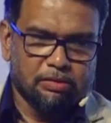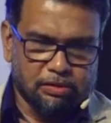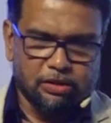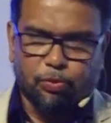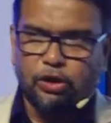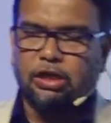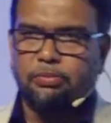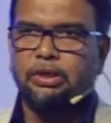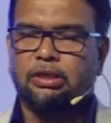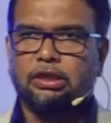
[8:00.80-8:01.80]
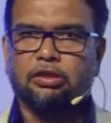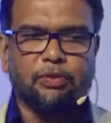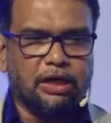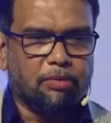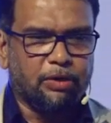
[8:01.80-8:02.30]
This project has been
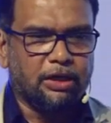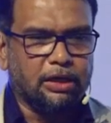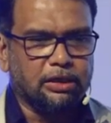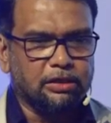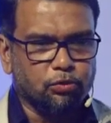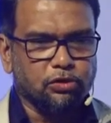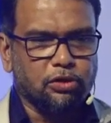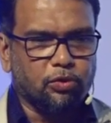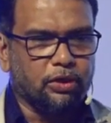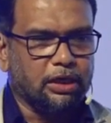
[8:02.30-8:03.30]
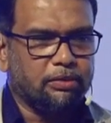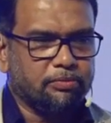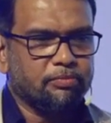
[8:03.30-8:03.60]
successfully completed in the 2020.